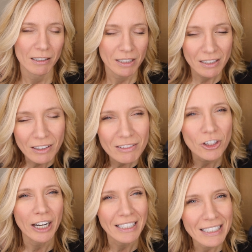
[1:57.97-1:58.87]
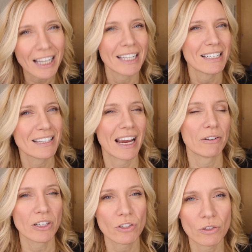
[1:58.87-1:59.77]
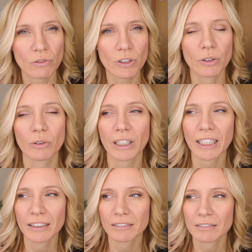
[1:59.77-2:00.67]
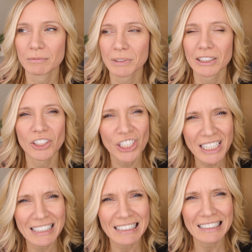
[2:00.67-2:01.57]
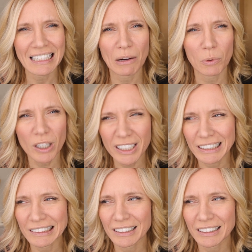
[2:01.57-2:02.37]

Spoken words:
start trying to tighten down each screw, and geez, it's not working.